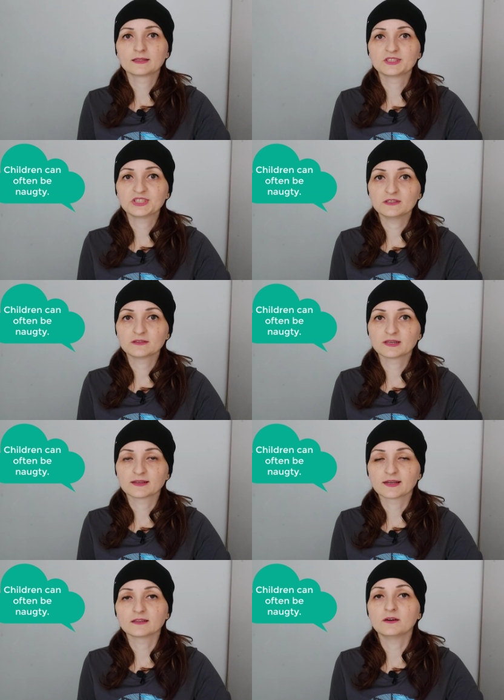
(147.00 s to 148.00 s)
Children
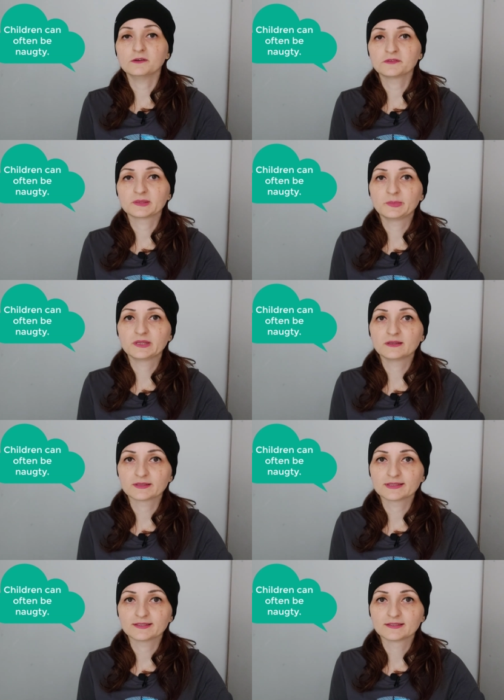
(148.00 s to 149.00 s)
can often be
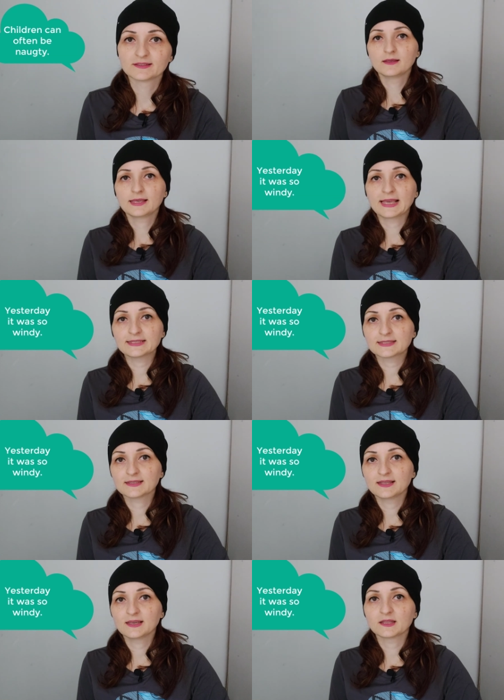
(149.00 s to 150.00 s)
naughty.
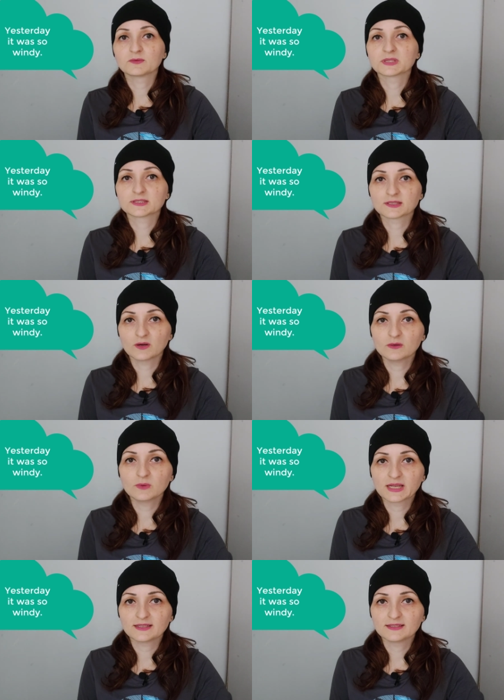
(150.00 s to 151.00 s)
Yesterday it was so
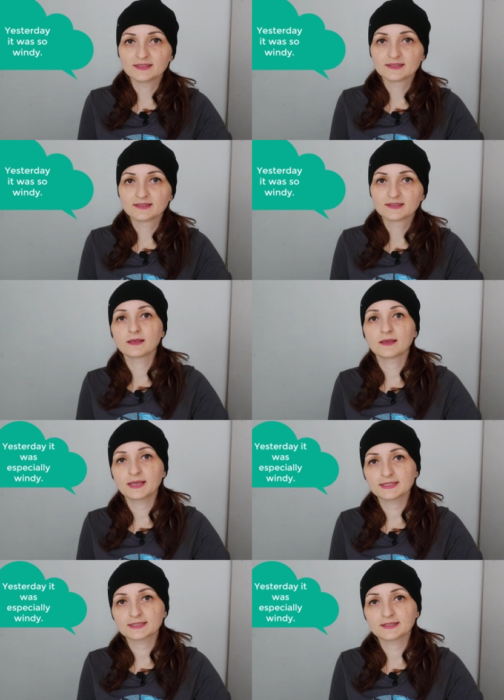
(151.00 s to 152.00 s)
windy.
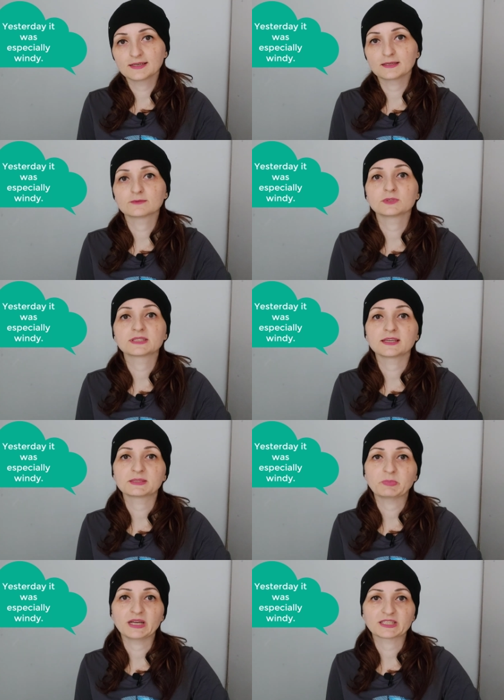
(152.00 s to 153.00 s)
Yesterday it was
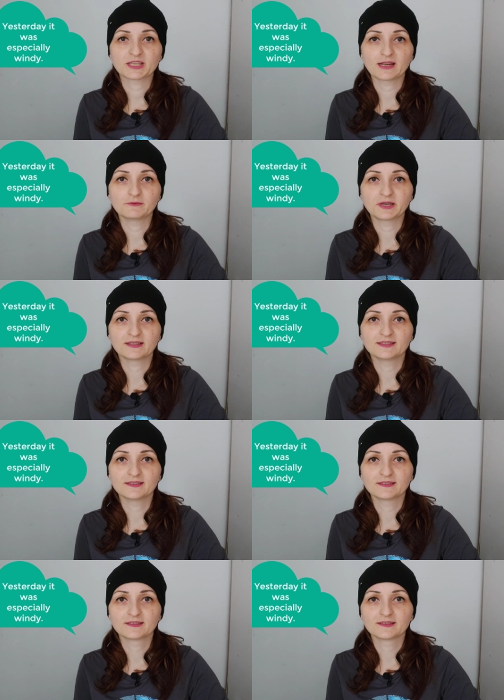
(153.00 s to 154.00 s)
especially windy.
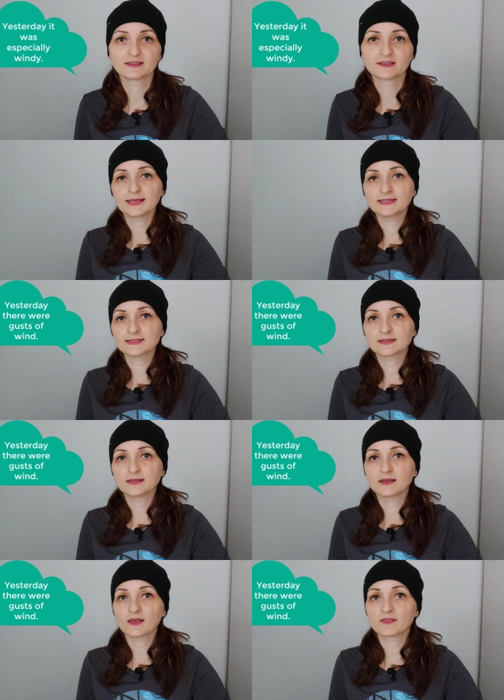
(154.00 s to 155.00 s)

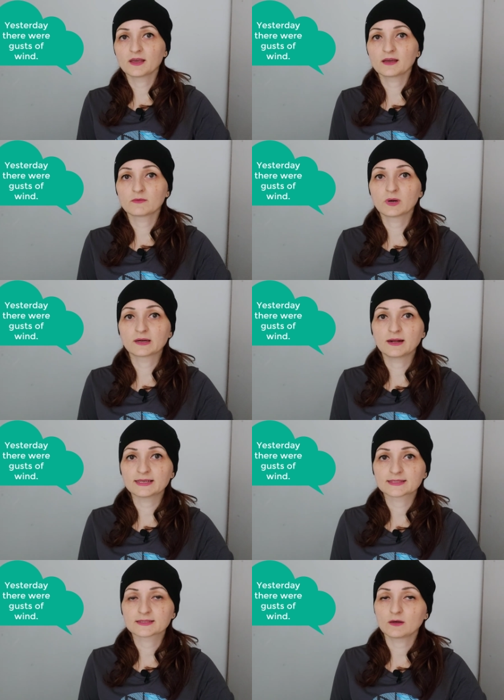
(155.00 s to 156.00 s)
Yesterday there were
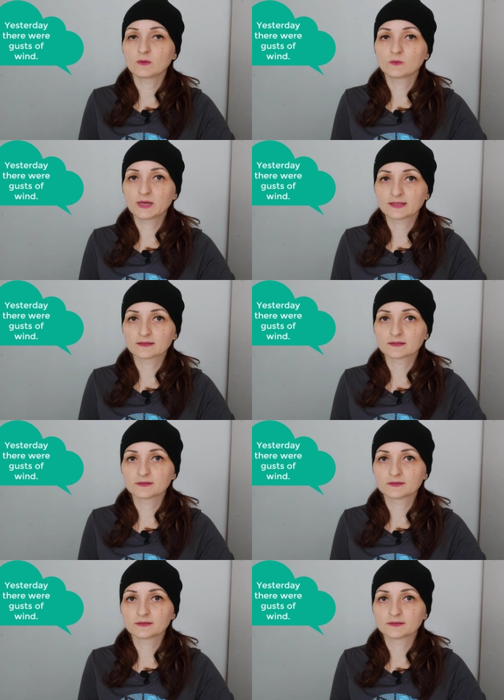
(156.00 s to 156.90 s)
gusts of wind.